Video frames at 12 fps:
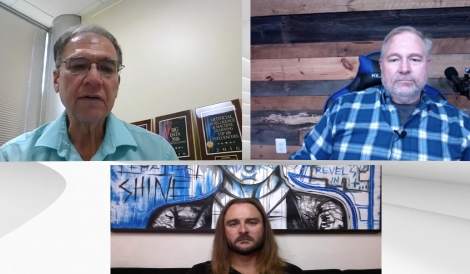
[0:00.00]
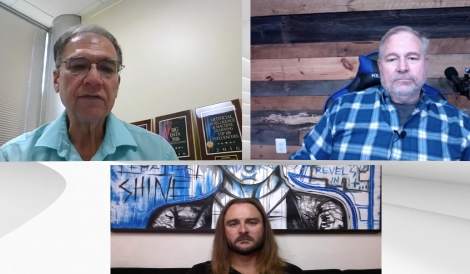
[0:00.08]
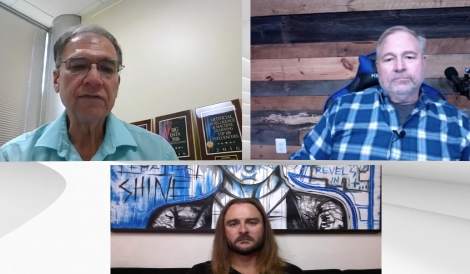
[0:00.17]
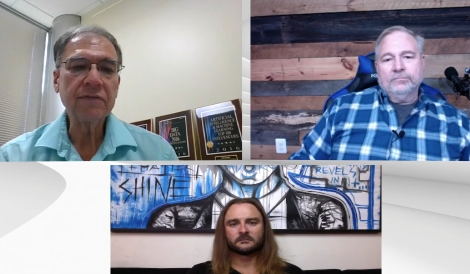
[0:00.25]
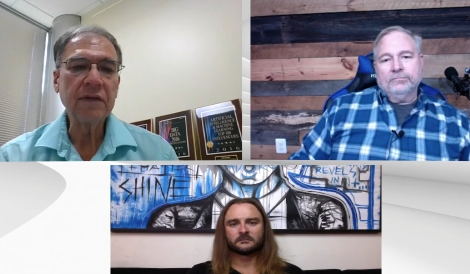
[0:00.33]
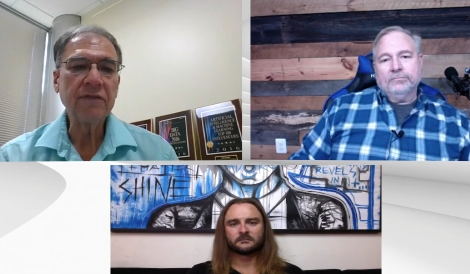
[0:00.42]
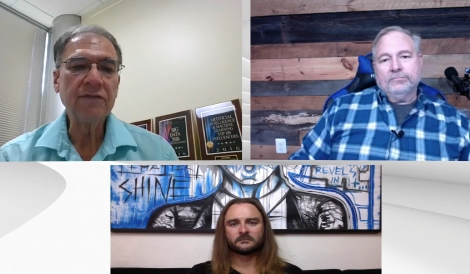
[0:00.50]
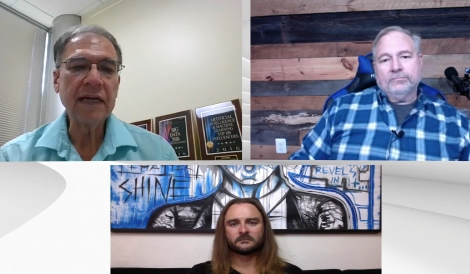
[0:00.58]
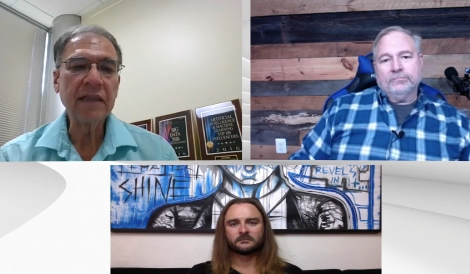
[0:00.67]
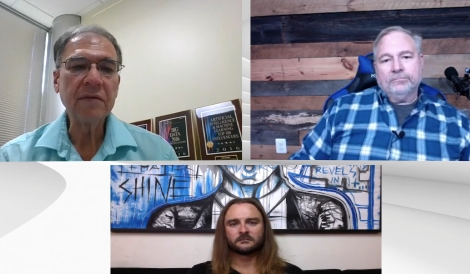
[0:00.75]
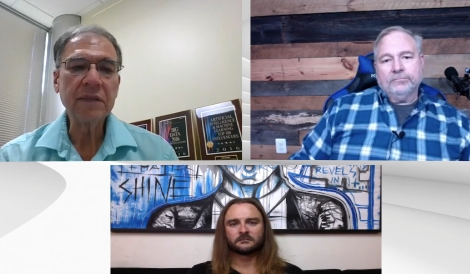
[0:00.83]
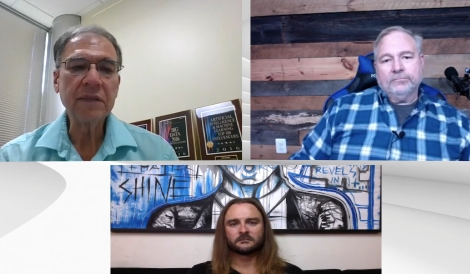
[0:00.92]
Speaker 1: are going to you
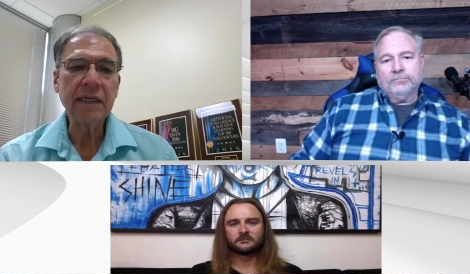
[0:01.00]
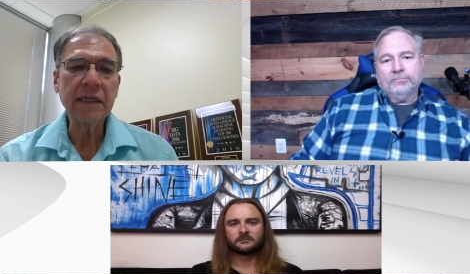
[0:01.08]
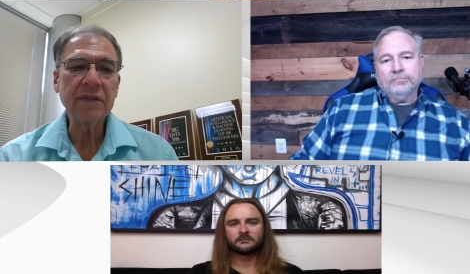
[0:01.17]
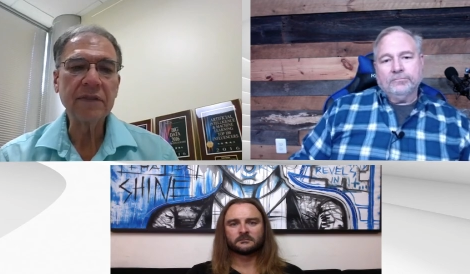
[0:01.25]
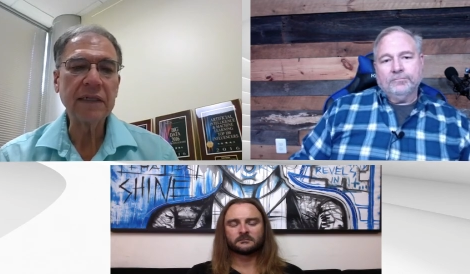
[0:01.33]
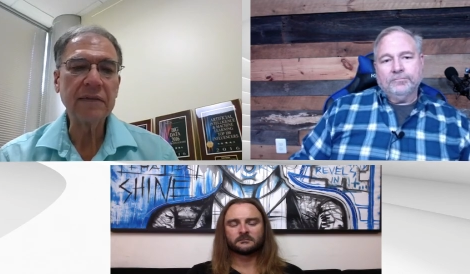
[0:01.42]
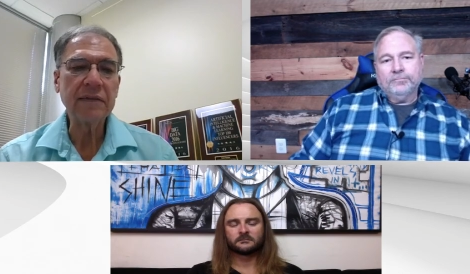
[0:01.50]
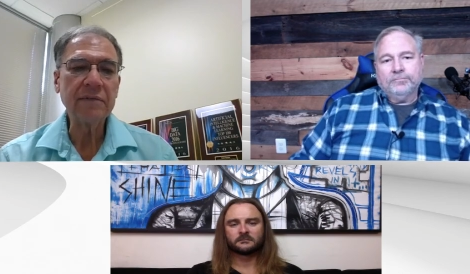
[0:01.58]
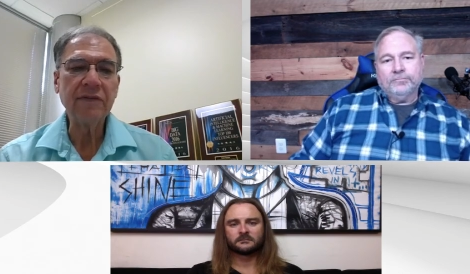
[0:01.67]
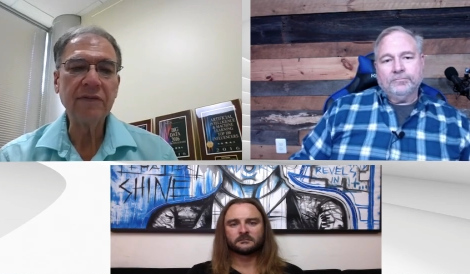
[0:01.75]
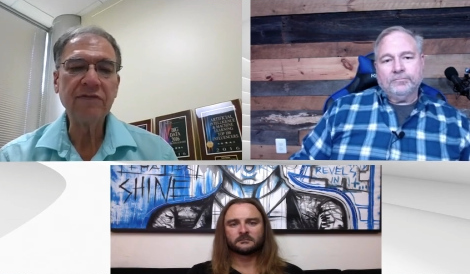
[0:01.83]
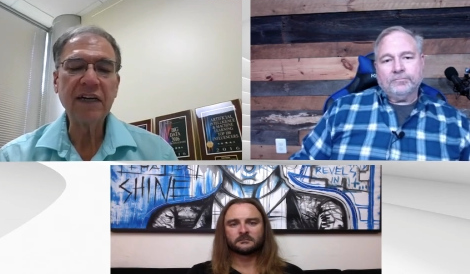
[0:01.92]
know find themselves
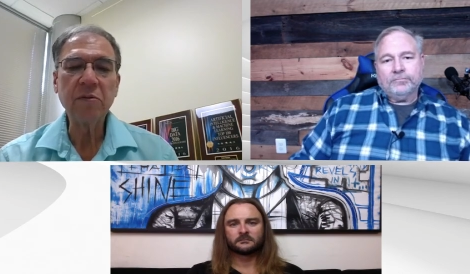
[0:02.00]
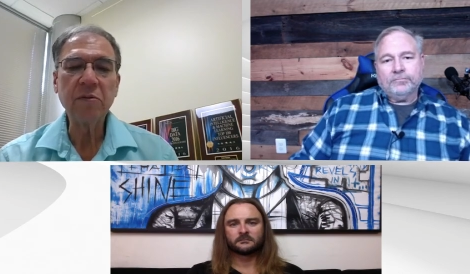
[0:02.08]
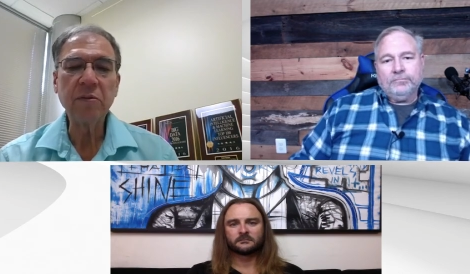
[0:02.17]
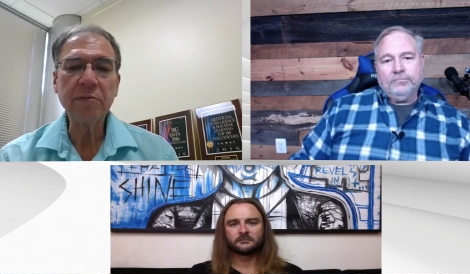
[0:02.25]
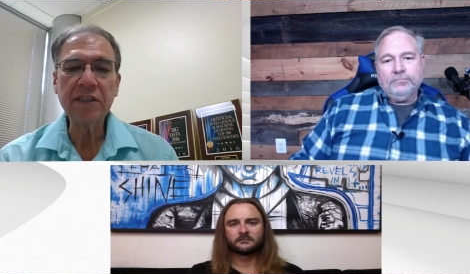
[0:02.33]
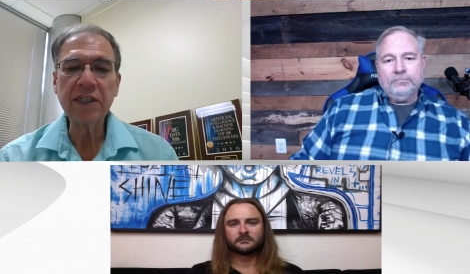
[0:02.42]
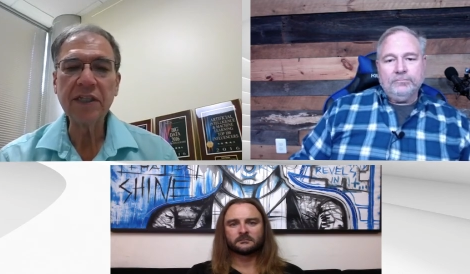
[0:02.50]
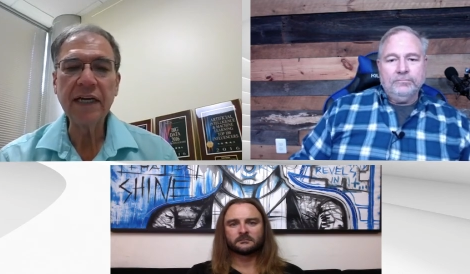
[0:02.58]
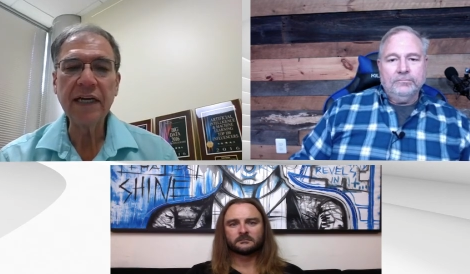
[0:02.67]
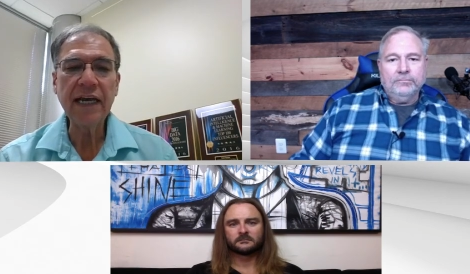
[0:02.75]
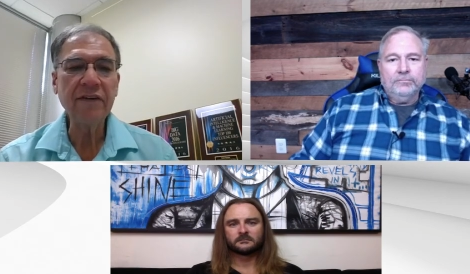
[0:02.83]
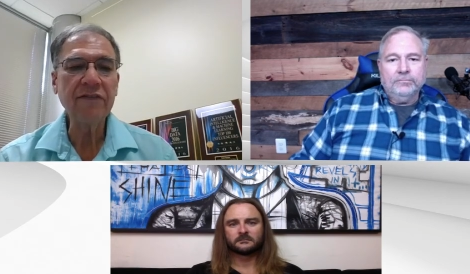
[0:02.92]
uh, in a favorable
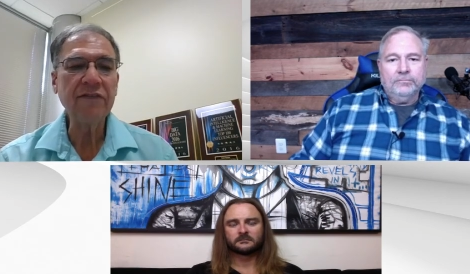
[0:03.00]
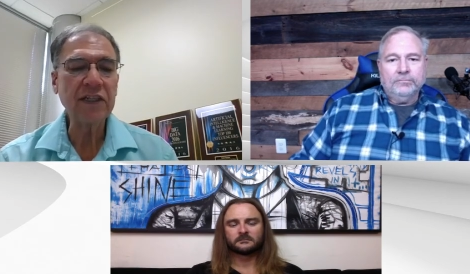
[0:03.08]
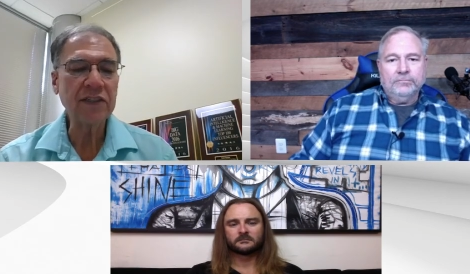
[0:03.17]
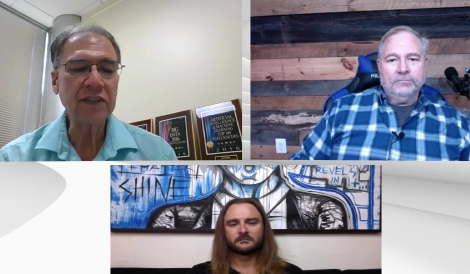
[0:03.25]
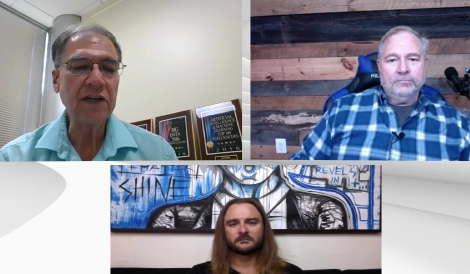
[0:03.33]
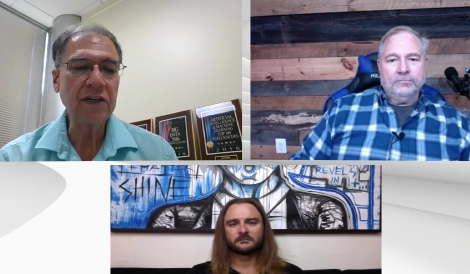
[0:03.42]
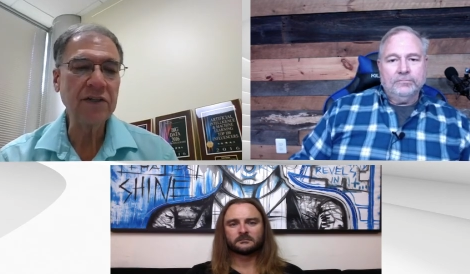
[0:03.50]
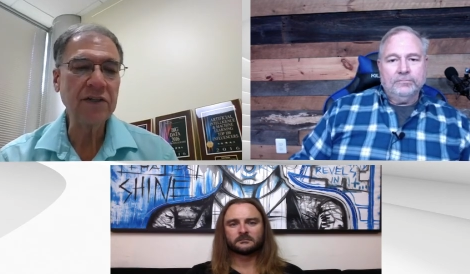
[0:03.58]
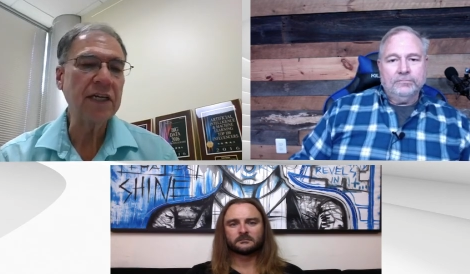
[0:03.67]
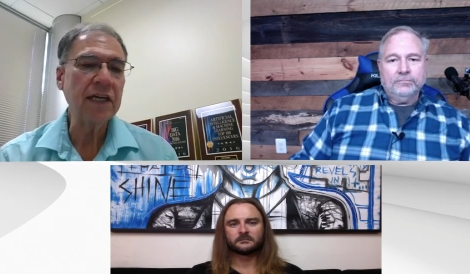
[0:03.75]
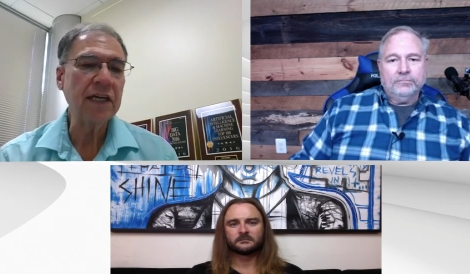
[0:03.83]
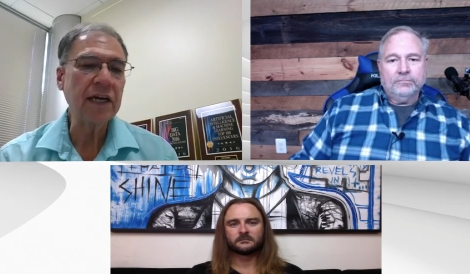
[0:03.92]
position if they
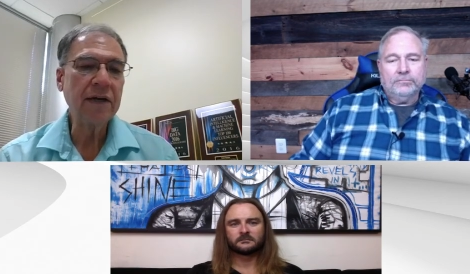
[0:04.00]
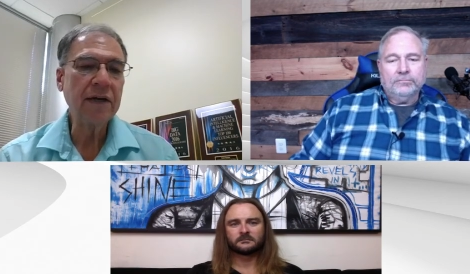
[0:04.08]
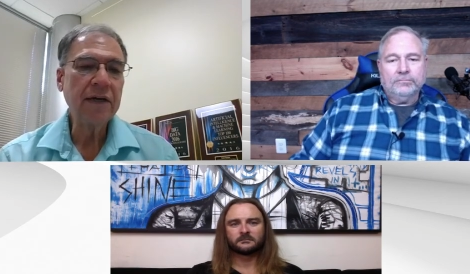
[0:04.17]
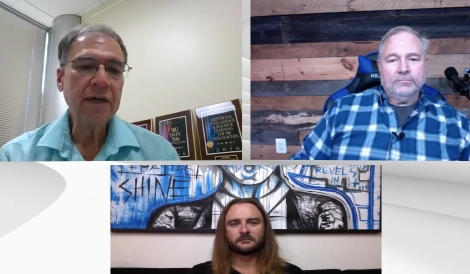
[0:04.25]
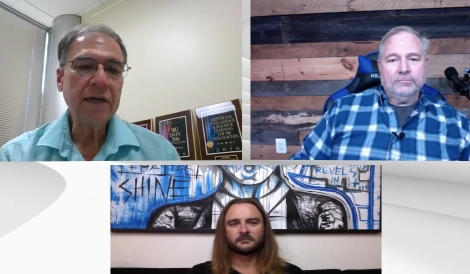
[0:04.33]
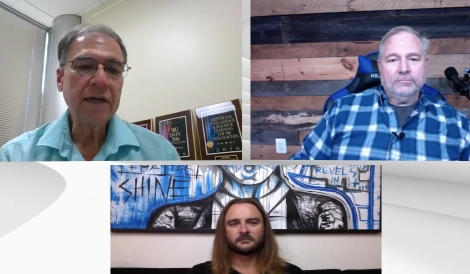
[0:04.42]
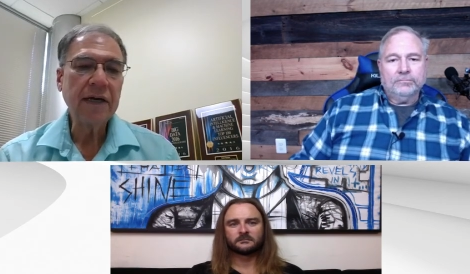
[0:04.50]
start using